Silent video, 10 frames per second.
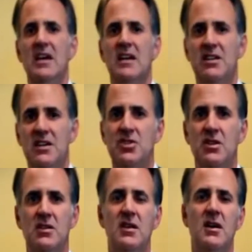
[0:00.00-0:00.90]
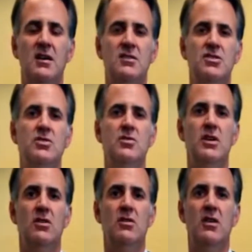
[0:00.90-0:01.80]
In addition to
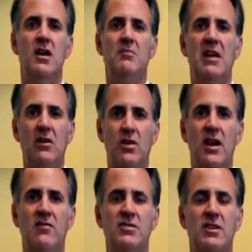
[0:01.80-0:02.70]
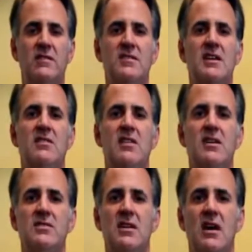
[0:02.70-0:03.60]
your medical coverage under the
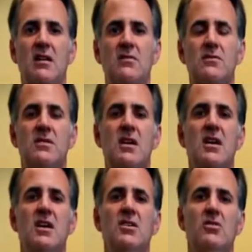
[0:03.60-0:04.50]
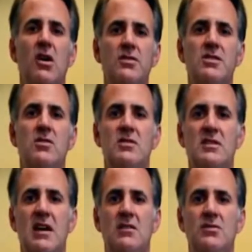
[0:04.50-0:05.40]
$10,000, you're also
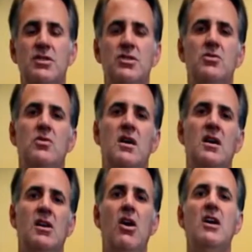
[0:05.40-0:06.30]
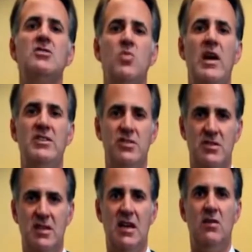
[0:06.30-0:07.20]
entitled to lost
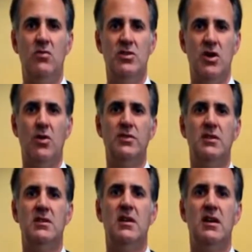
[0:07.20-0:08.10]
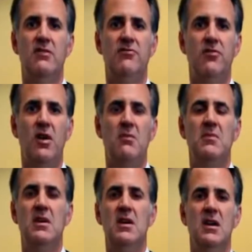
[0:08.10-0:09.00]
wages that resulted
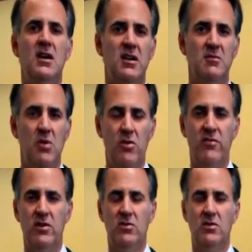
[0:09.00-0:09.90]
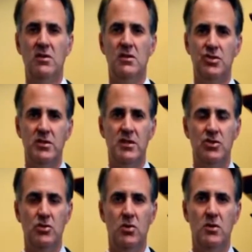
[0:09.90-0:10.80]
from the motor vehicle collision
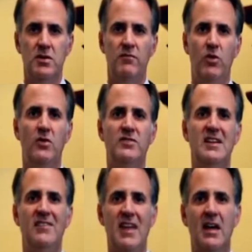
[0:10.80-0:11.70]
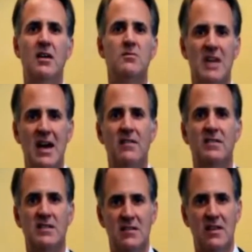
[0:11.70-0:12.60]
that you were involved in, and that comes out
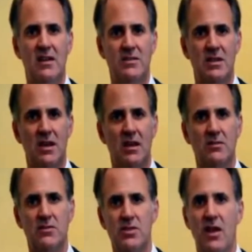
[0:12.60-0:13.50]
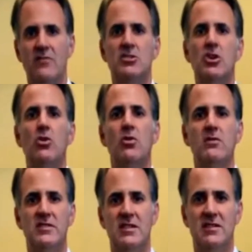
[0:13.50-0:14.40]
of the $10,000. So you have a
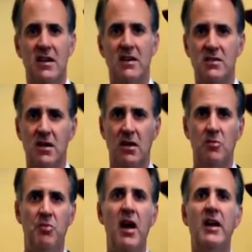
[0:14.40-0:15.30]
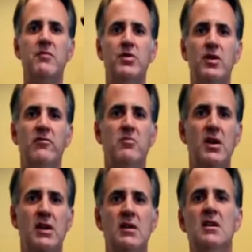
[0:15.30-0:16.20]
total of a $10,000 pocketbook of
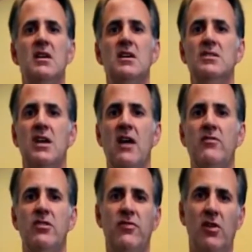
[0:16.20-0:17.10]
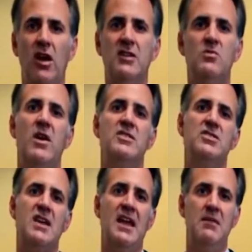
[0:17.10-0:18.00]
money to cover you for lost
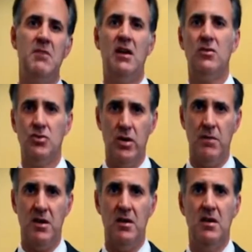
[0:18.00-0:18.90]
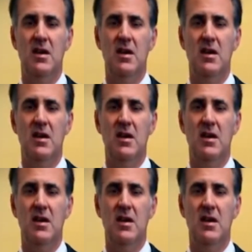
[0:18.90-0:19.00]
wages and medical treatment.